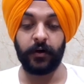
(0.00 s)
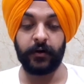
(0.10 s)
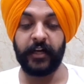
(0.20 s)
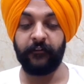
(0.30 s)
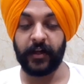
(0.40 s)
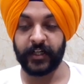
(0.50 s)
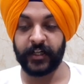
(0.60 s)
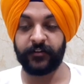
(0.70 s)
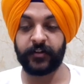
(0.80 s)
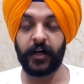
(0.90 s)
Okay, whether
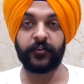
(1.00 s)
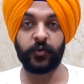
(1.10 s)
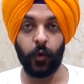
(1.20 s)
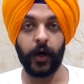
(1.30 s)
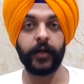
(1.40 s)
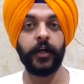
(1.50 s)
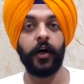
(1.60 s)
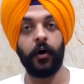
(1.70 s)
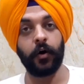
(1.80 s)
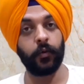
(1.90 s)
it is task 1
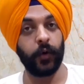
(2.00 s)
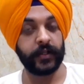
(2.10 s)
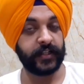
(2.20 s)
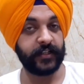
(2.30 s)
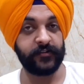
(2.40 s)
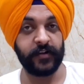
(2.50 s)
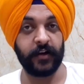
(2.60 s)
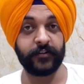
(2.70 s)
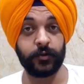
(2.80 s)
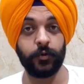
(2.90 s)
or whether it is
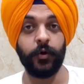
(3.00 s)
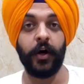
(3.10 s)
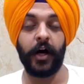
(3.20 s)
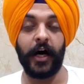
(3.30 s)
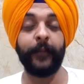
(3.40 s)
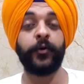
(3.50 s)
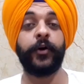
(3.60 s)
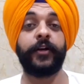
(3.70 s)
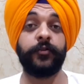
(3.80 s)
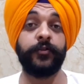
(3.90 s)
task 2, I'm
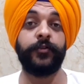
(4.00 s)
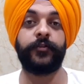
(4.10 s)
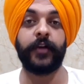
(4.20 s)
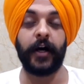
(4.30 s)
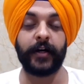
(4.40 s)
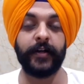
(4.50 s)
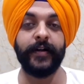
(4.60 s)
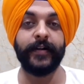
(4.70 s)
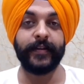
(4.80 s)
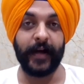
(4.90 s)
going to start
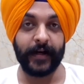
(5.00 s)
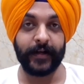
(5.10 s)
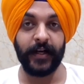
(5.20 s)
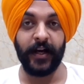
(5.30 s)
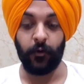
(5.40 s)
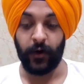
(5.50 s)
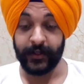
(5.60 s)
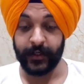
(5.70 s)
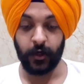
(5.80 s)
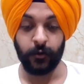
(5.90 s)
that
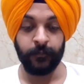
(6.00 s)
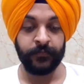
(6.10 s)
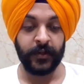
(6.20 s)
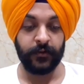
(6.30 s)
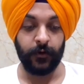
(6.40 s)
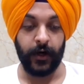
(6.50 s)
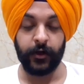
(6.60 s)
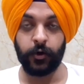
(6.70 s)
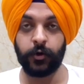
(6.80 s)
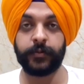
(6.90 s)
right now. So
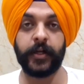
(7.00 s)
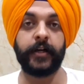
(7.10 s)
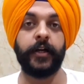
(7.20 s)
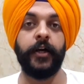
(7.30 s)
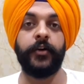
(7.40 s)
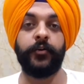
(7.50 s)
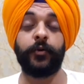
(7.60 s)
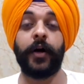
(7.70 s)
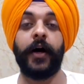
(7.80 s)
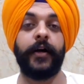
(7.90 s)
I hope that you
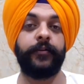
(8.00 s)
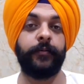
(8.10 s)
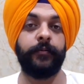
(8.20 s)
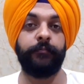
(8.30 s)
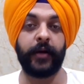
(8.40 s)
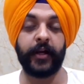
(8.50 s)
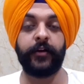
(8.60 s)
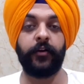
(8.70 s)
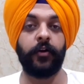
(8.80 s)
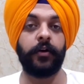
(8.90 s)
guys bring
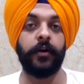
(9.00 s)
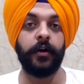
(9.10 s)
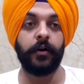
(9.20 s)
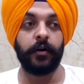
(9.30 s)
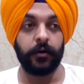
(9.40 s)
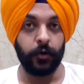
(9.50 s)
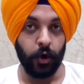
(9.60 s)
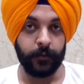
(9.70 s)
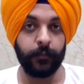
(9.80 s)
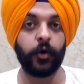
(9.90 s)
your
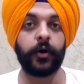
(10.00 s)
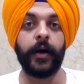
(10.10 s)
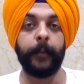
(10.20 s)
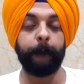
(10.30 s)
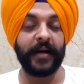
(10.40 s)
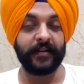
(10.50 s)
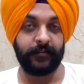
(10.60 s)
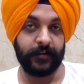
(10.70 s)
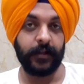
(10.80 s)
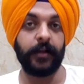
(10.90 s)
notebook,
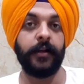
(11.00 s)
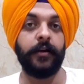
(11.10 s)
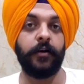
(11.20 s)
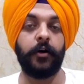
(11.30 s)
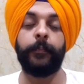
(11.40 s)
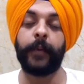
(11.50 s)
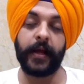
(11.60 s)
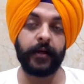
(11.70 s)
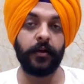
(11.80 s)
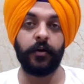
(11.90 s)
pencil or
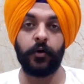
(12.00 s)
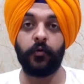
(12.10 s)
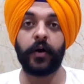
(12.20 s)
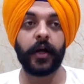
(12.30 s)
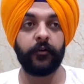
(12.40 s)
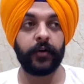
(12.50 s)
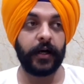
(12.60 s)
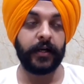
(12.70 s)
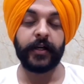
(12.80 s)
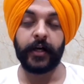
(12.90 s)
pen or whatever,
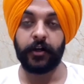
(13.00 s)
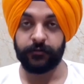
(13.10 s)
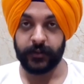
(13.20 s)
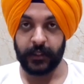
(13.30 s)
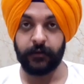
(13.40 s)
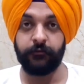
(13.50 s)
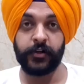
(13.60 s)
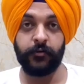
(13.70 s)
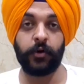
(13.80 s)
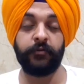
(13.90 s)
any kind of thing
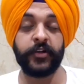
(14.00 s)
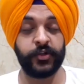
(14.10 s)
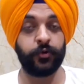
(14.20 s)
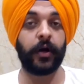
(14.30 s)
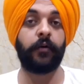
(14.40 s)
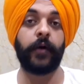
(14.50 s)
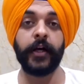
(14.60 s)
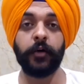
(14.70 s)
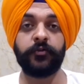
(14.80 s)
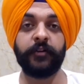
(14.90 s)
on which you can write
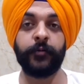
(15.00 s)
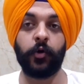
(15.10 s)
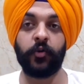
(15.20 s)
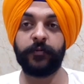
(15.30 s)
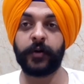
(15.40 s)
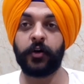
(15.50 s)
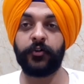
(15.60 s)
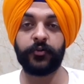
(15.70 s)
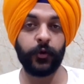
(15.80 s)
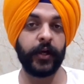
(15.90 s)
down some notes,
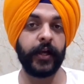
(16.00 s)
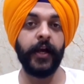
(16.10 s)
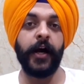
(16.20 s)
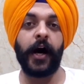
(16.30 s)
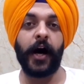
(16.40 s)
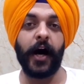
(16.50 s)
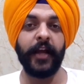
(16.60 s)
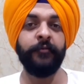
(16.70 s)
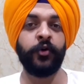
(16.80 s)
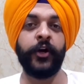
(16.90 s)
because today I
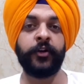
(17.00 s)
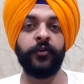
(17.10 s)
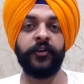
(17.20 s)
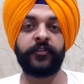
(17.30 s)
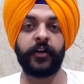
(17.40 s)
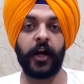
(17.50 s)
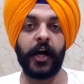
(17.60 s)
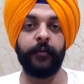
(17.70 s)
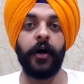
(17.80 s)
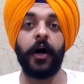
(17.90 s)
am going to
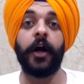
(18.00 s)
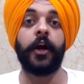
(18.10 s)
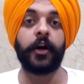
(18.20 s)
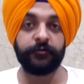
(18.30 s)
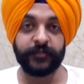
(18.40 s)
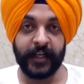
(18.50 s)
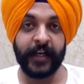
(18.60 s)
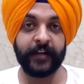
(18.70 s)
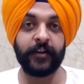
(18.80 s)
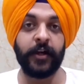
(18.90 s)
describe a lot of
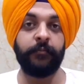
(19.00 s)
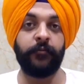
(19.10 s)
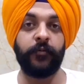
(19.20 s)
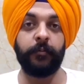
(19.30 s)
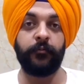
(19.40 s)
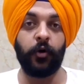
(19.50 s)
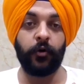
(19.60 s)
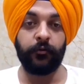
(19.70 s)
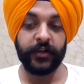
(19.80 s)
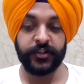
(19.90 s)
things
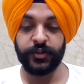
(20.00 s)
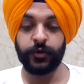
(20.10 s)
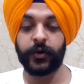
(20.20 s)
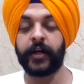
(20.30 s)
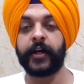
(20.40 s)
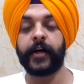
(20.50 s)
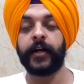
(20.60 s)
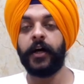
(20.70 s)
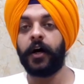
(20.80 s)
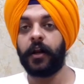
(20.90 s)
for which you can get
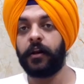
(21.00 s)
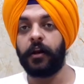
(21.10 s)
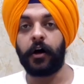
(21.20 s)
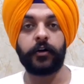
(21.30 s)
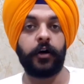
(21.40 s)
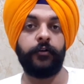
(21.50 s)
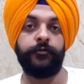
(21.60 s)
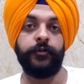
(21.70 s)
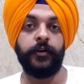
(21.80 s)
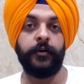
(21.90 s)
a lot of
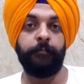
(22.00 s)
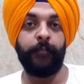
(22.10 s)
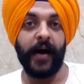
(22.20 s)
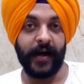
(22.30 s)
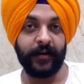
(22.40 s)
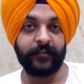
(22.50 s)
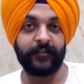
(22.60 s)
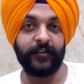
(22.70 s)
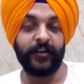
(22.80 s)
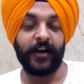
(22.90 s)
bands,
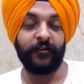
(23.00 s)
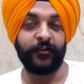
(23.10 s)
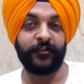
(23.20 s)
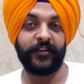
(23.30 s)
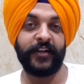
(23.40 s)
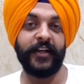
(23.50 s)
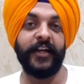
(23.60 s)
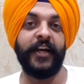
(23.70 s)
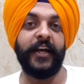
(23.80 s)
I would say,